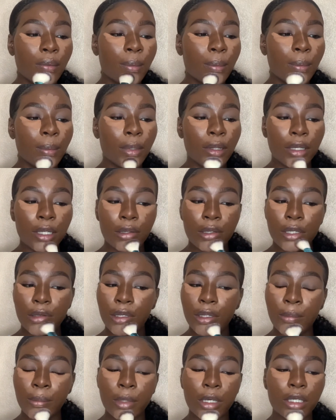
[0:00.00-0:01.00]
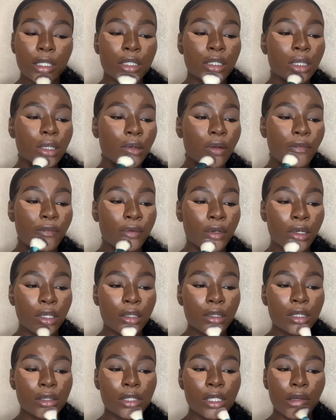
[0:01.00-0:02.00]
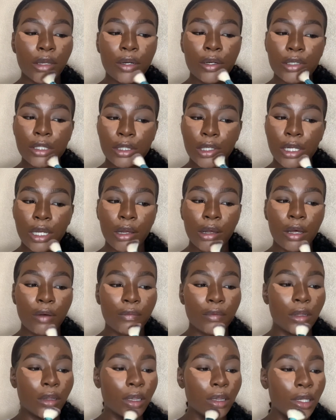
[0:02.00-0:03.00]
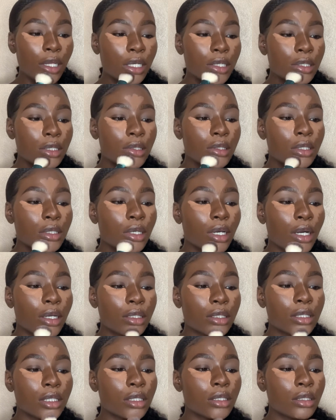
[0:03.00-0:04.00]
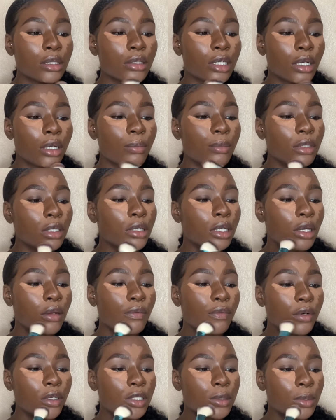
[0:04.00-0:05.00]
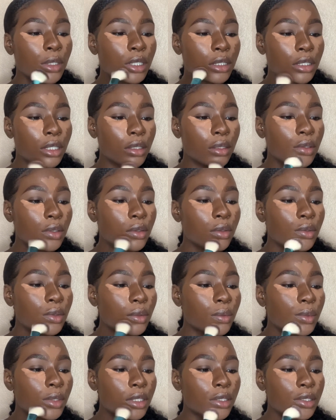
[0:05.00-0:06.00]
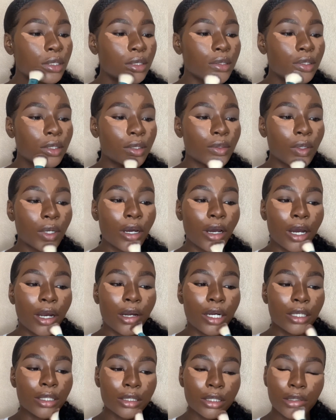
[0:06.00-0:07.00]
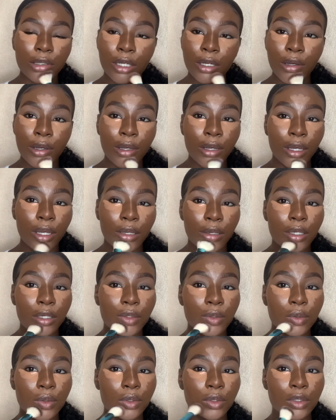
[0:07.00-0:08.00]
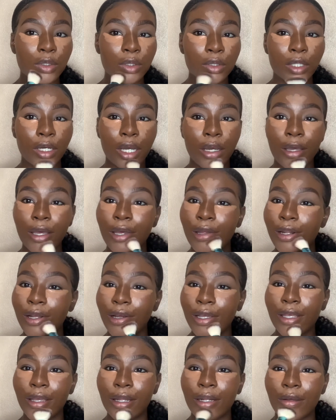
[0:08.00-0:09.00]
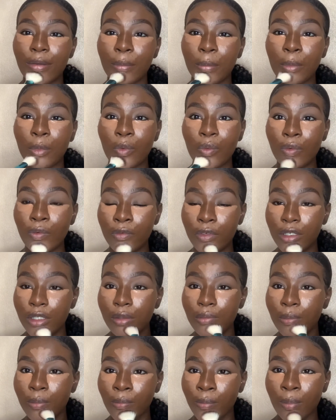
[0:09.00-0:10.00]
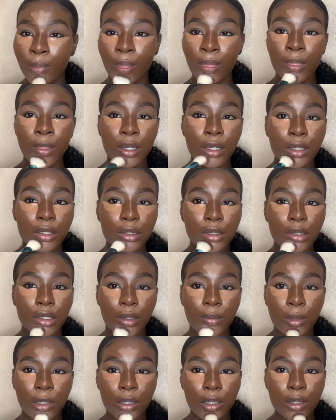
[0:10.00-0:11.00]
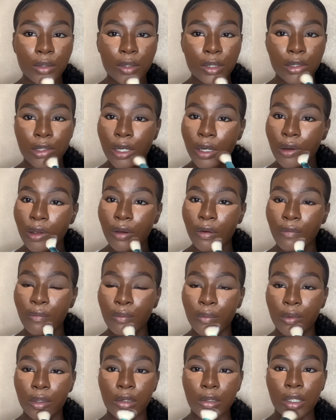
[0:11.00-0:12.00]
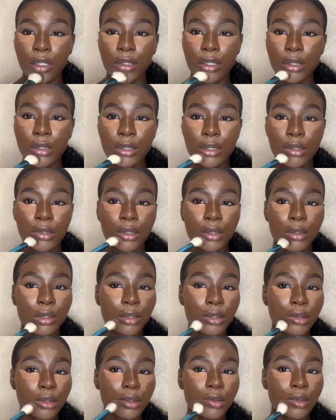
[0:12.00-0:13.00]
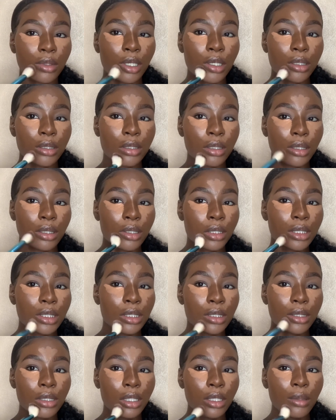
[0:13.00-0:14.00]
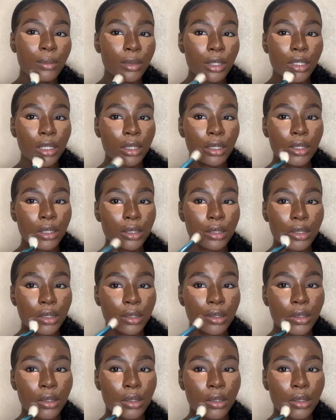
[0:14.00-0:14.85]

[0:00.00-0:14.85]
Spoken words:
blend in my chin first. The areas that I have less concealer, I blend that first because I don't want it to look harsh, you know, dry, and I cannot move it. So blend those areas first so that it's seamless.